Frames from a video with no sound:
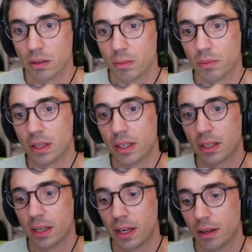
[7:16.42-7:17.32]
Something
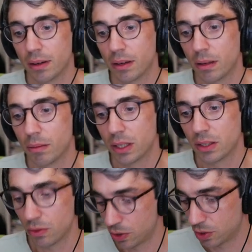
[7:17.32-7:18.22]
like that.
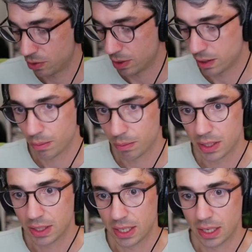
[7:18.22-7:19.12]
Might turn the strength up
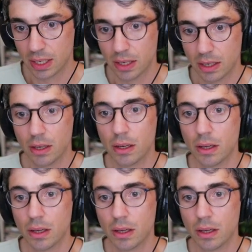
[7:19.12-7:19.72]
to 10.